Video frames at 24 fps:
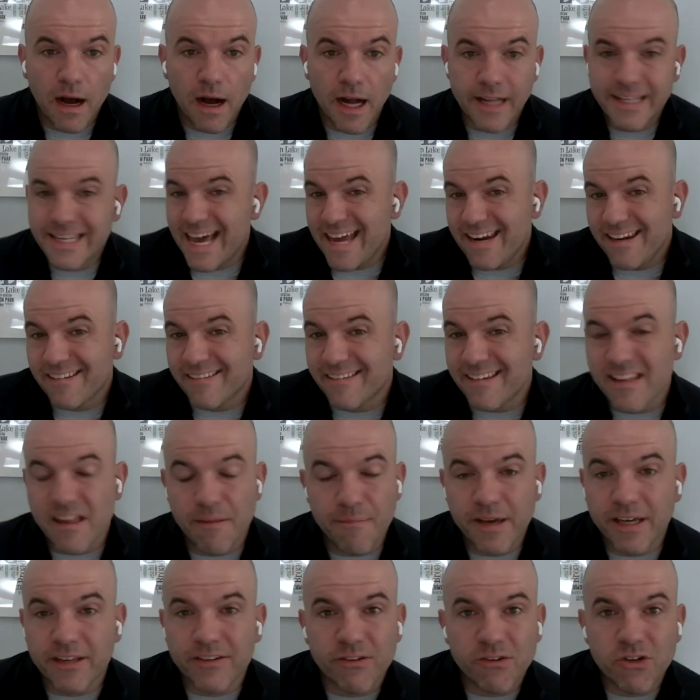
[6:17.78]
A tendency that
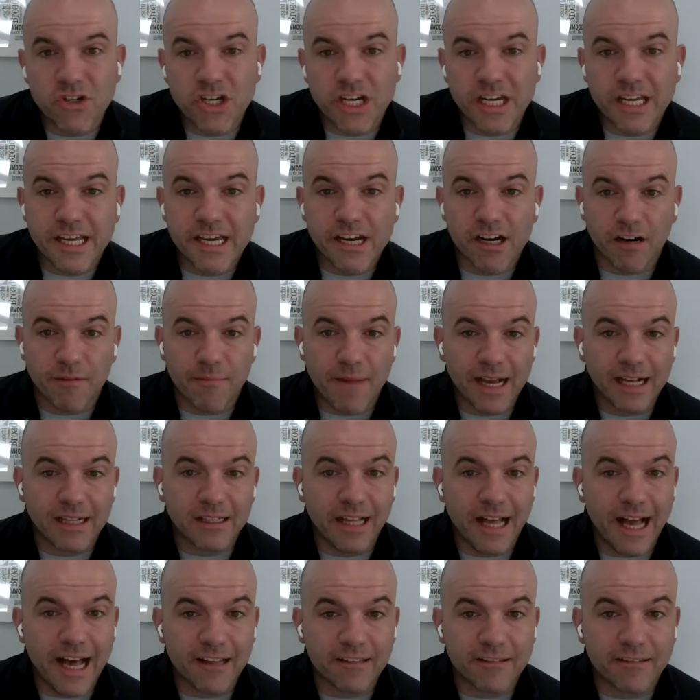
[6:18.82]
makes you cheat here in my
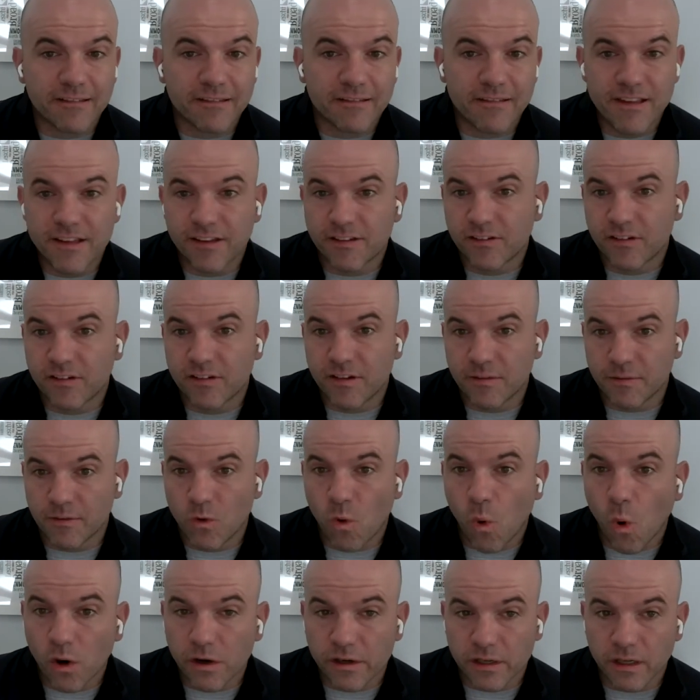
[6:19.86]
class this
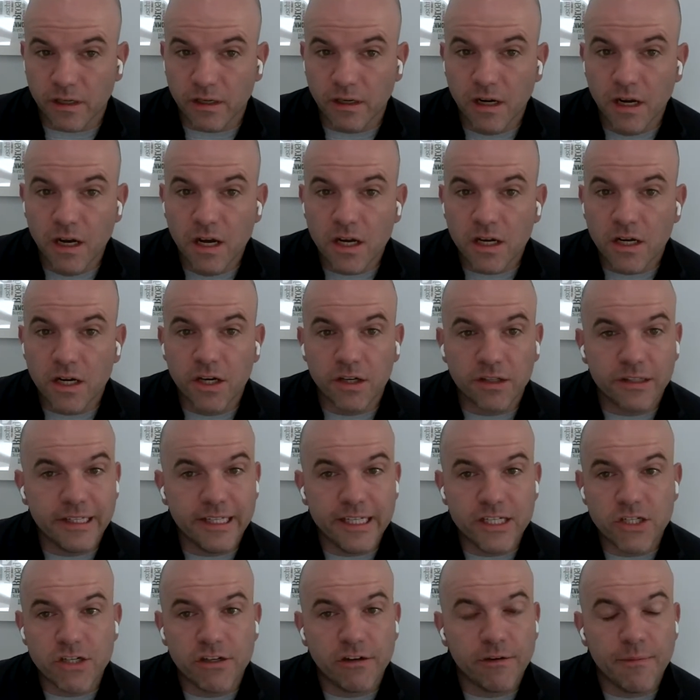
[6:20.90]
quarter could
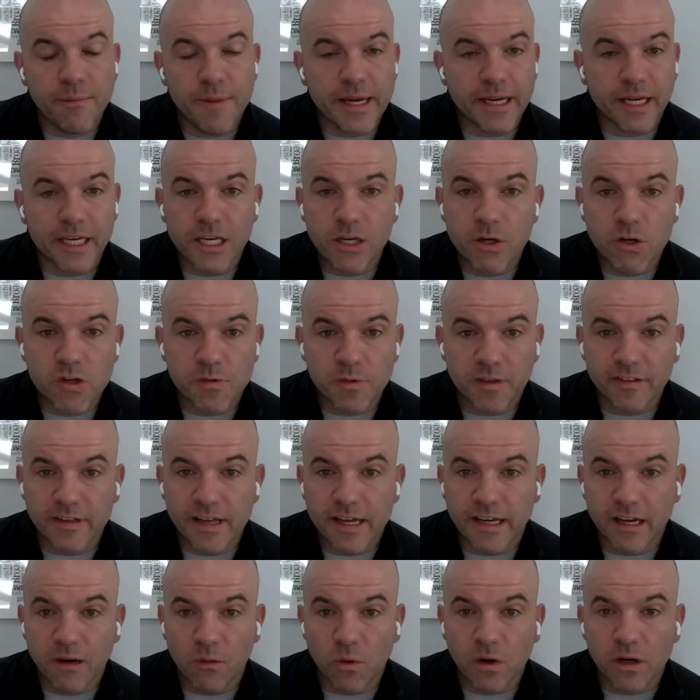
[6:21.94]
lead you to make a huge
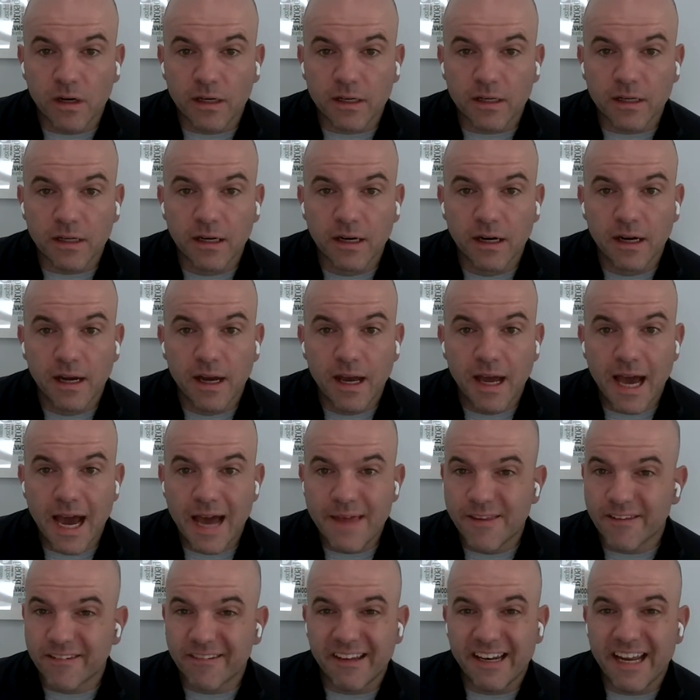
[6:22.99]
mistake at work
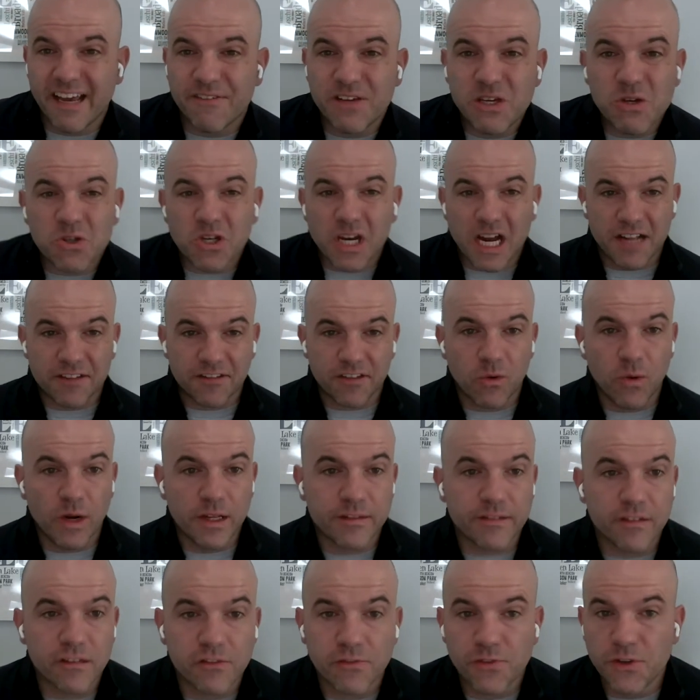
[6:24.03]
and this could have huge
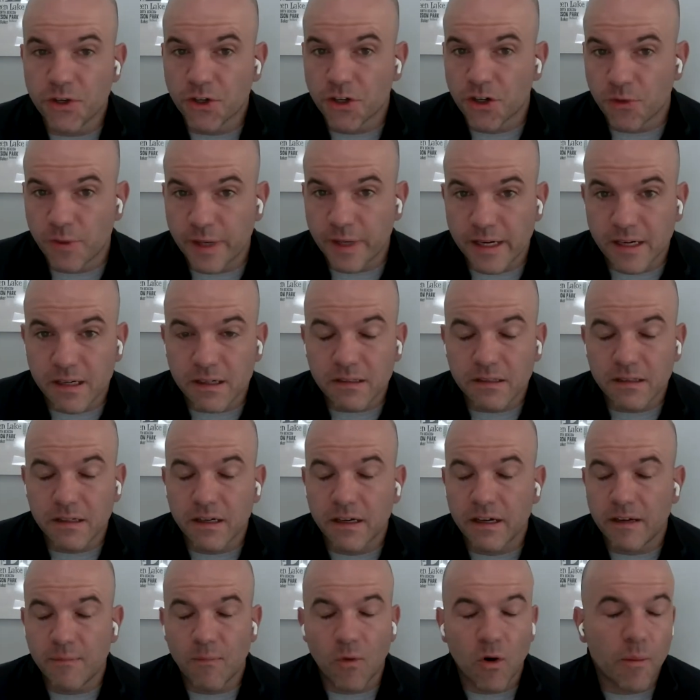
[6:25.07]
consequences for your career.
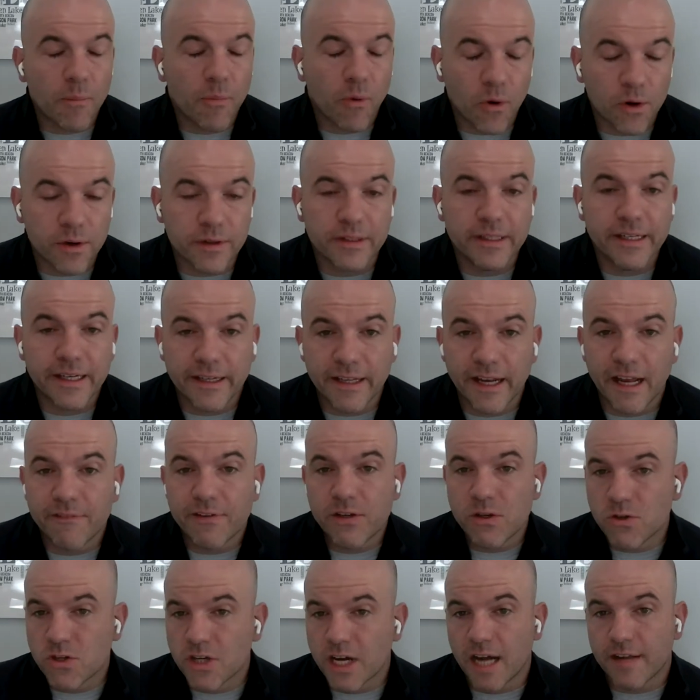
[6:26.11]
And more importantly, it could have
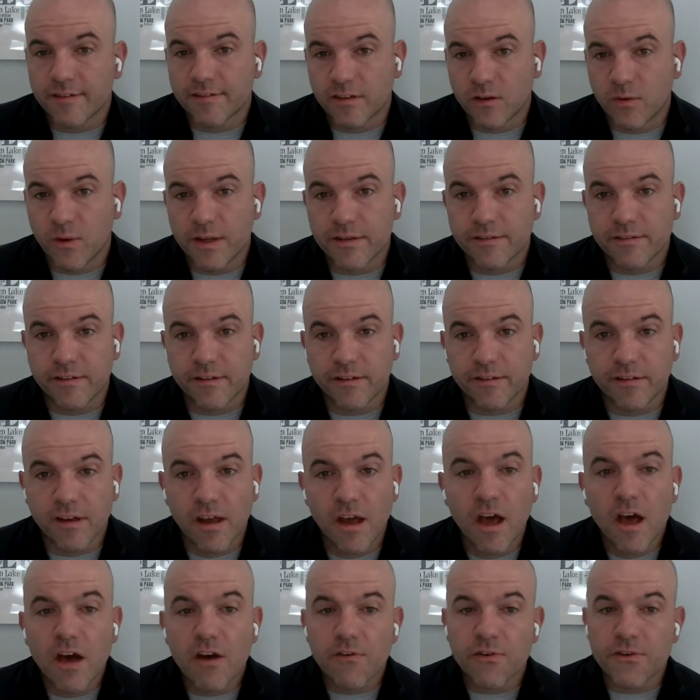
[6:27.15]
huge consequences
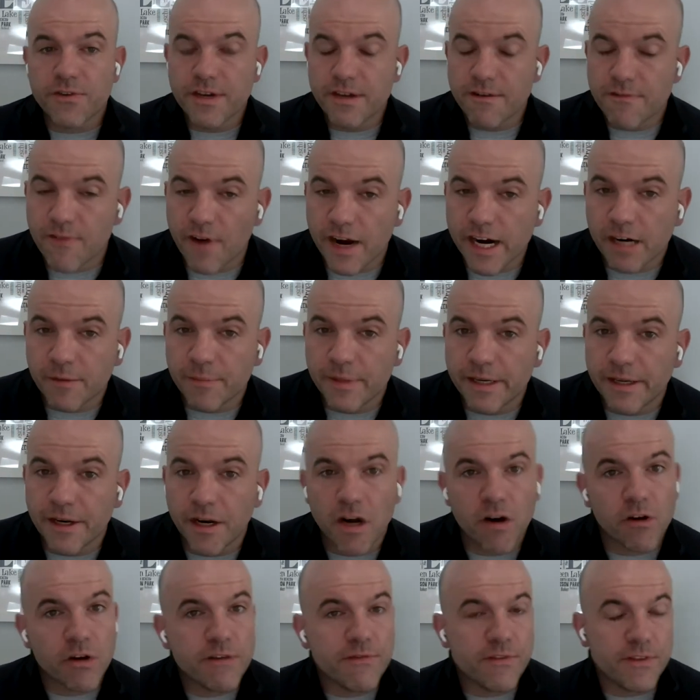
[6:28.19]
for the environment
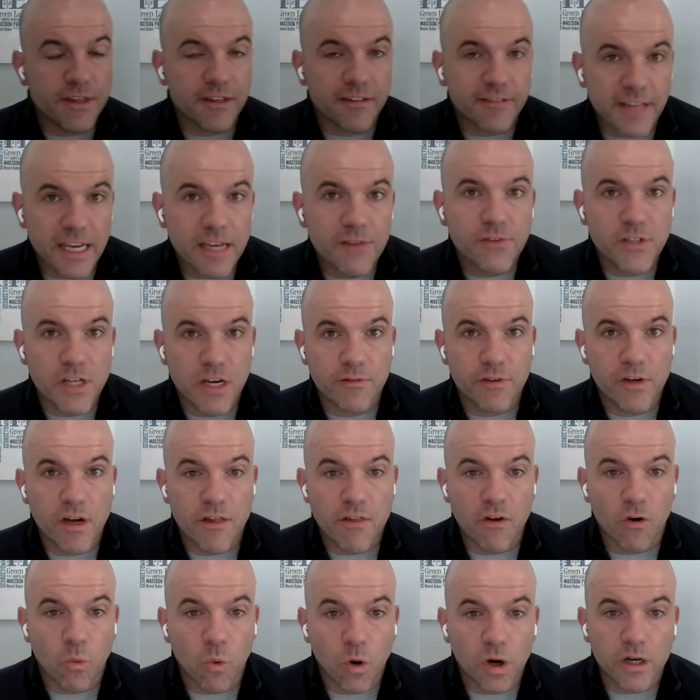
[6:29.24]
or even the safety of
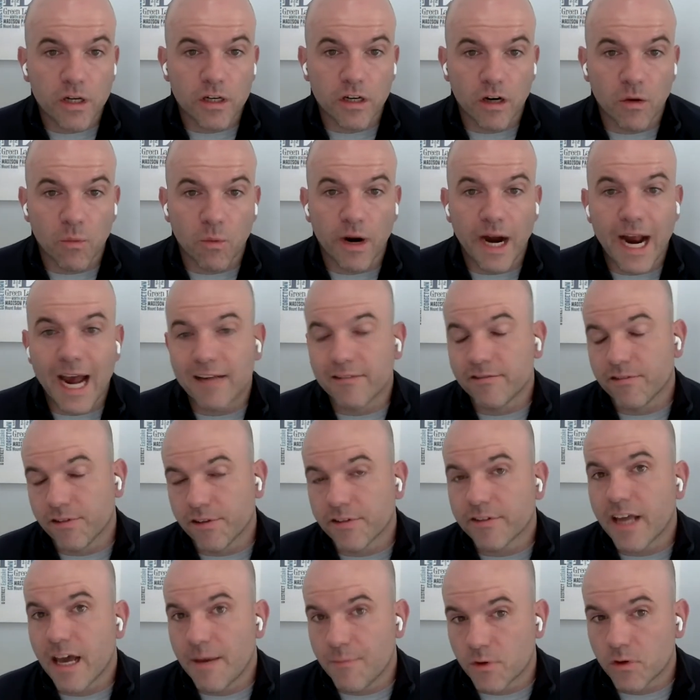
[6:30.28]
another worker where
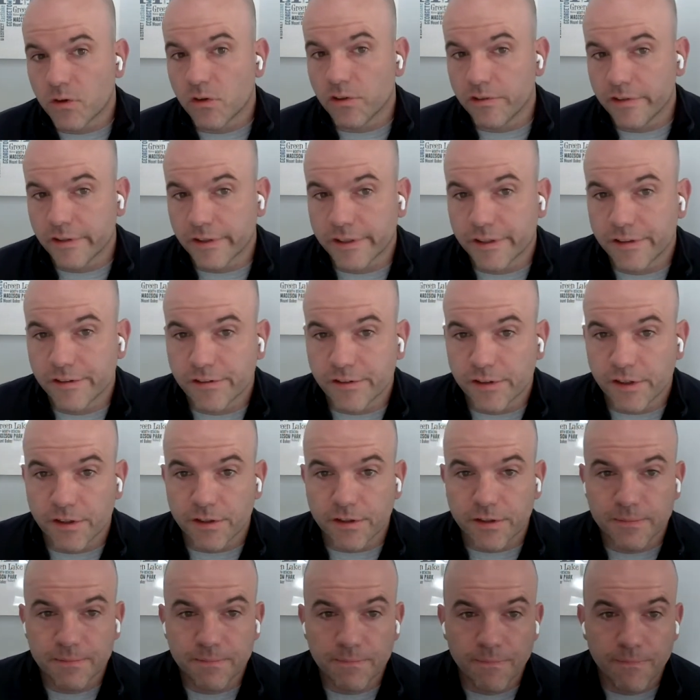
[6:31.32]
hazardous chemicals are
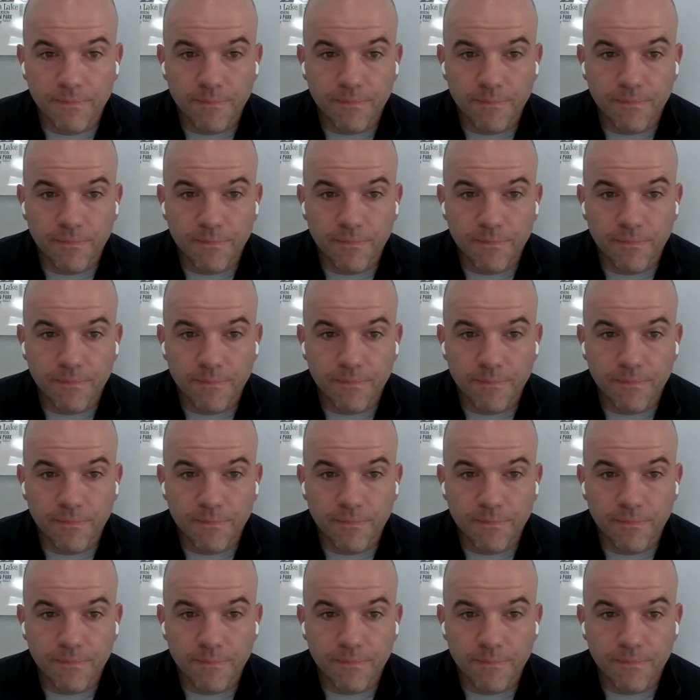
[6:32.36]
concerned.